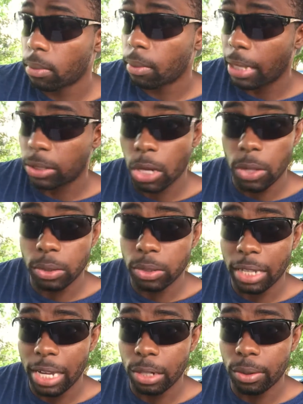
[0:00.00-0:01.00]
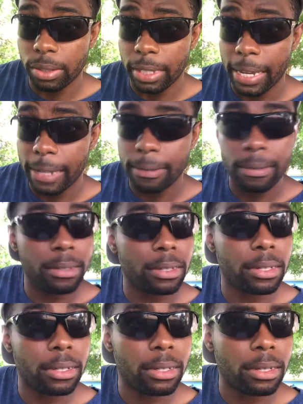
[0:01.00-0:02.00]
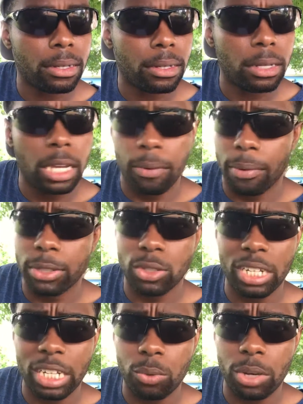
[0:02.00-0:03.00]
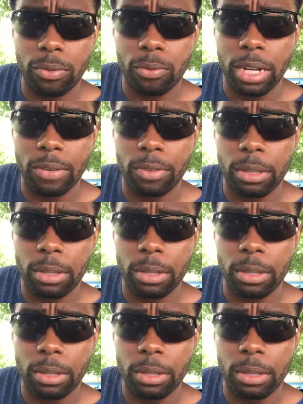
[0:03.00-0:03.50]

that's all there's you got to know on that. And Russ trying to ready for